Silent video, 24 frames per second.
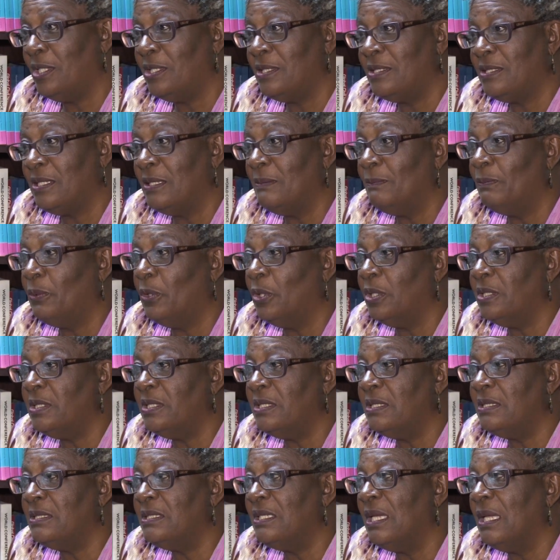at some
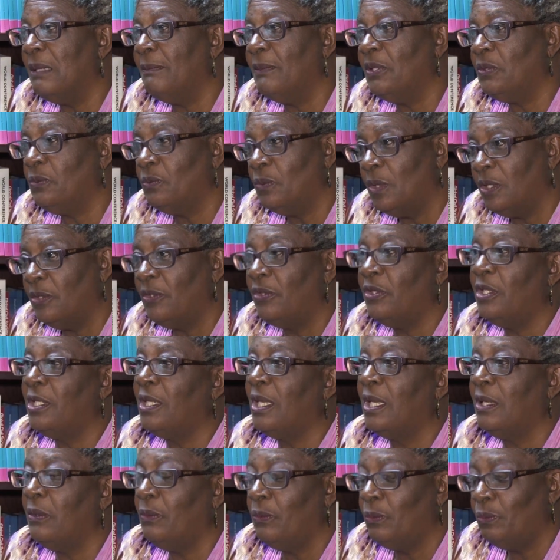point in time, but one
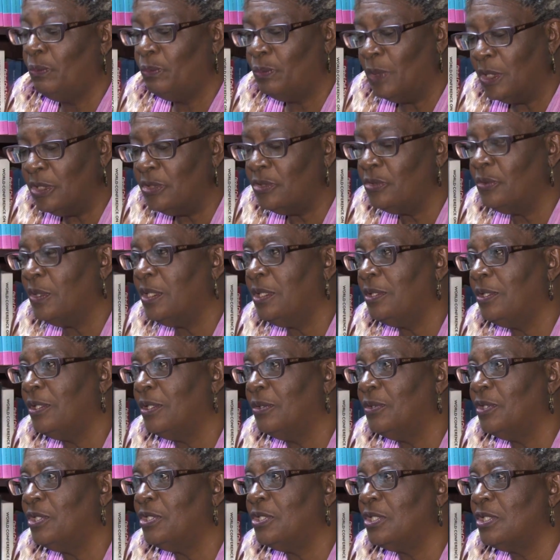thing I want to
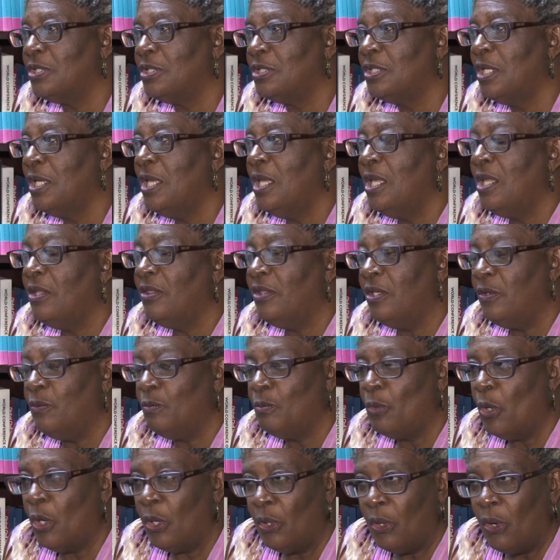encourage us, they're
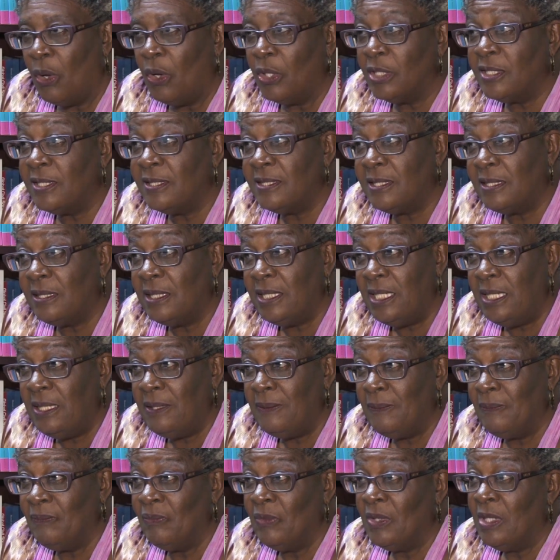more
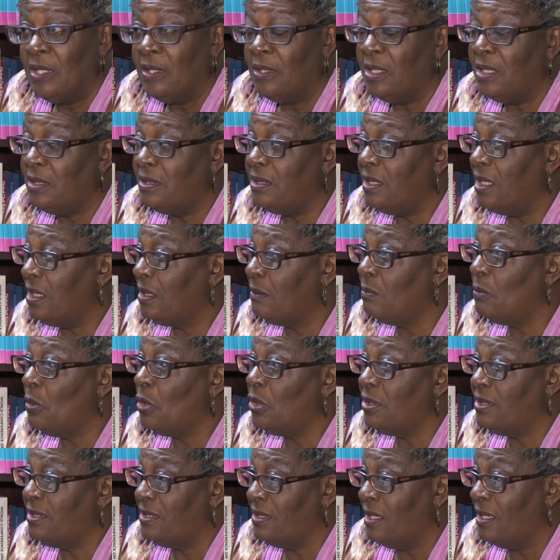costly, they take
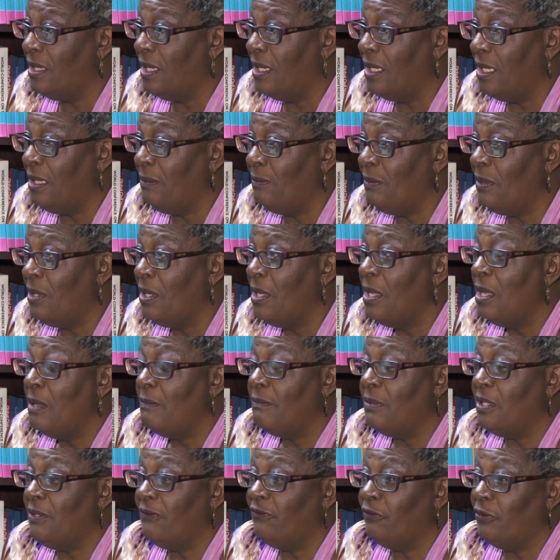more time,
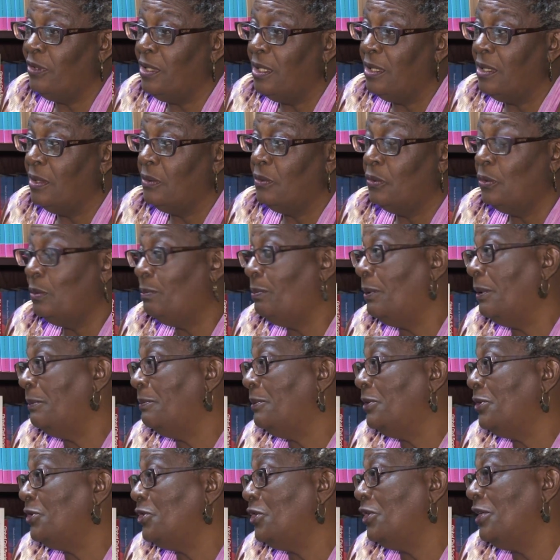but if you get a good
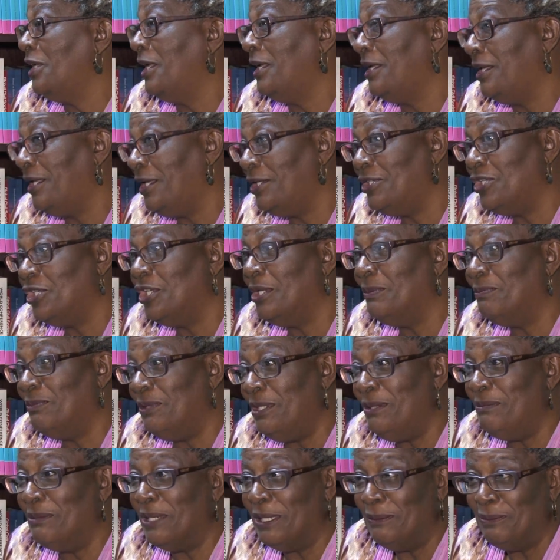publisher like
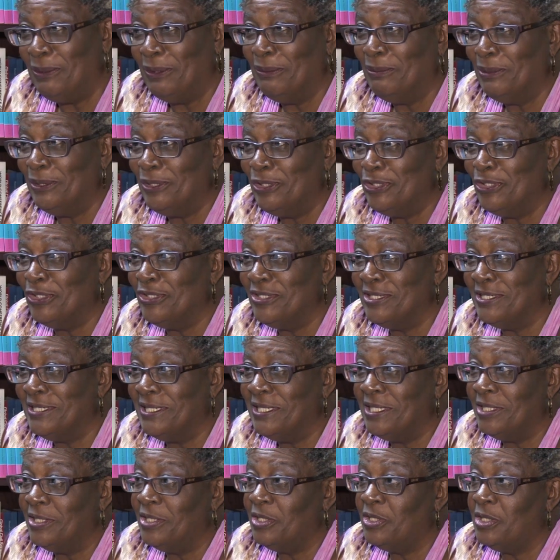HNP, my publishers and
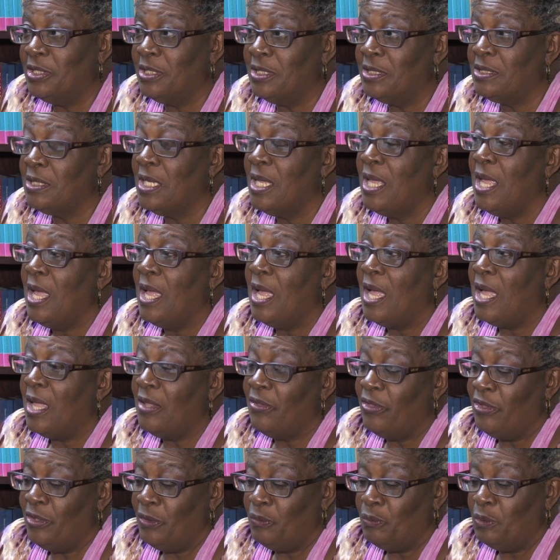editors,
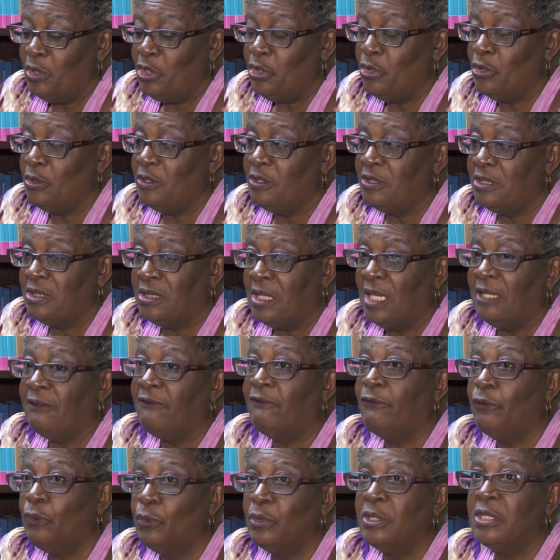I think we should start
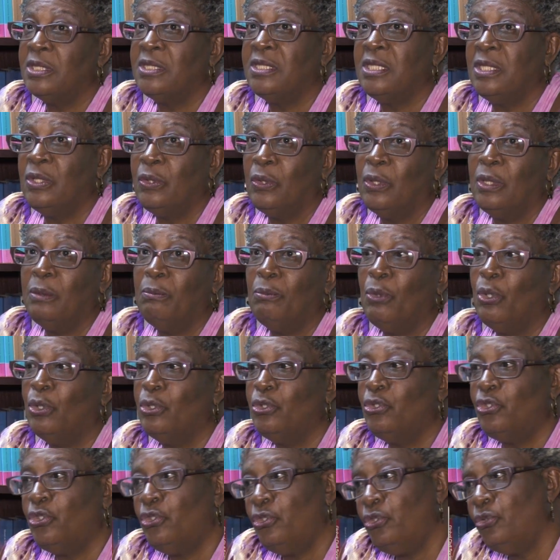focusing on more
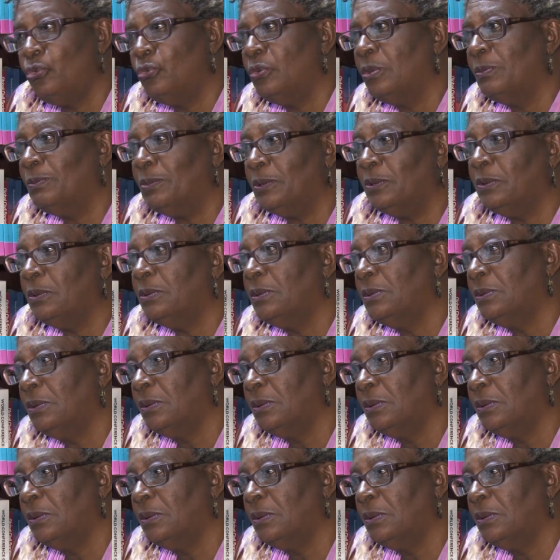durable